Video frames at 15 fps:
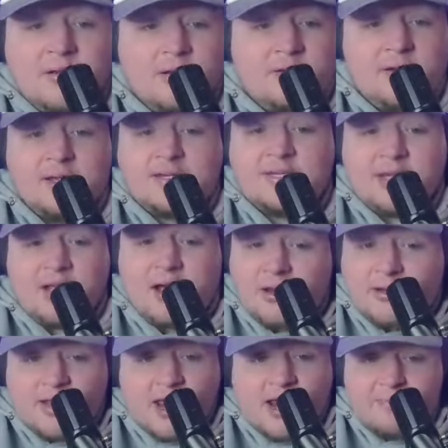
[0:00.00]

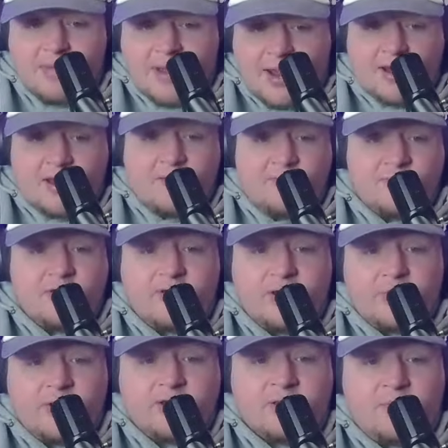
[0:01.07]
Gasson came back, even though
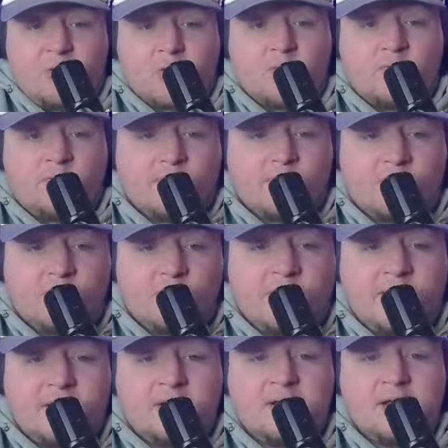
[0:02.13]
he went in the portal for a little
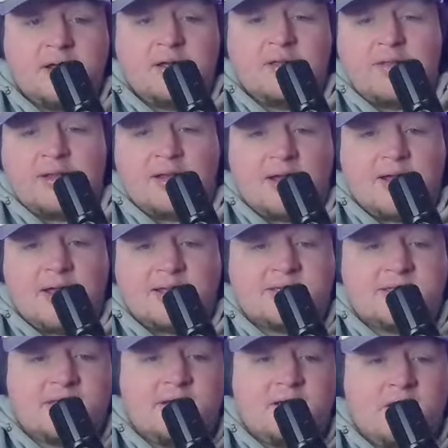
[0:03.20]
bit. They got
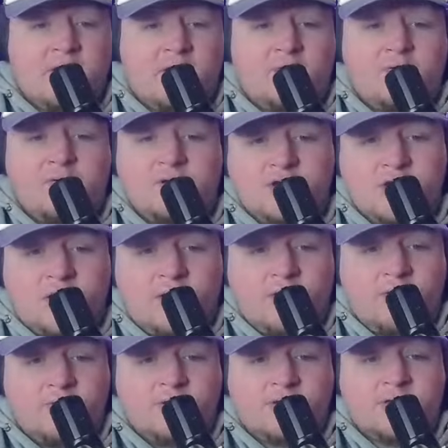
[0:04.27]
Castillo,
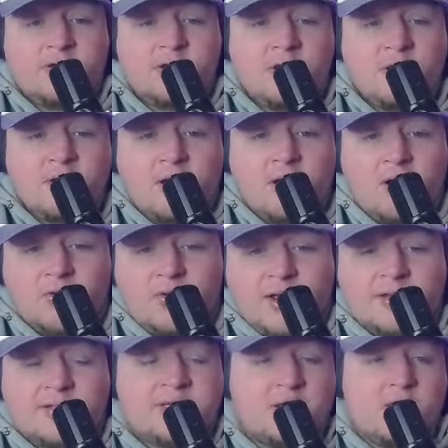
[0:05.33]
Jones,
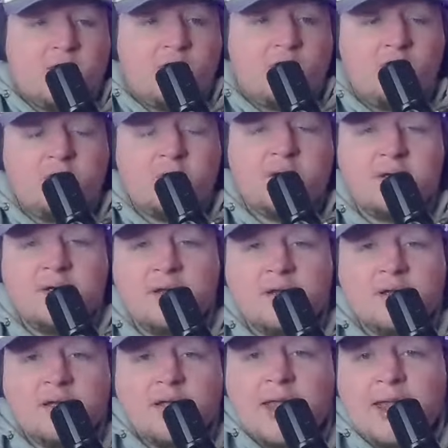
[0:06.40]
Onyenso.
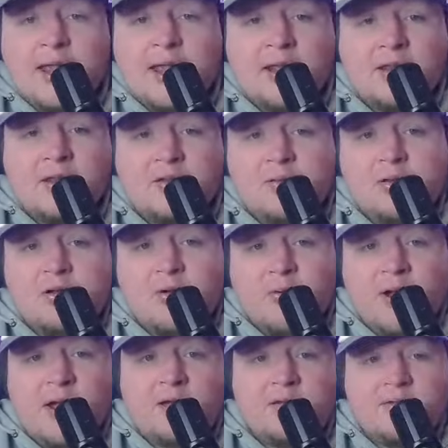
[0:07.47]
And you look
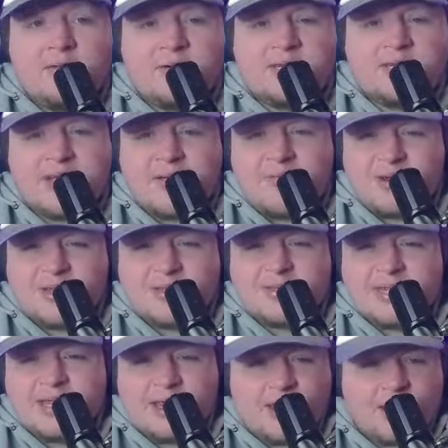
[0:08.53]
around and they're
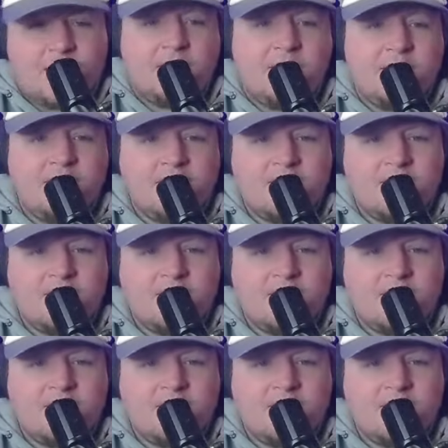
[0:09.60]
7-10.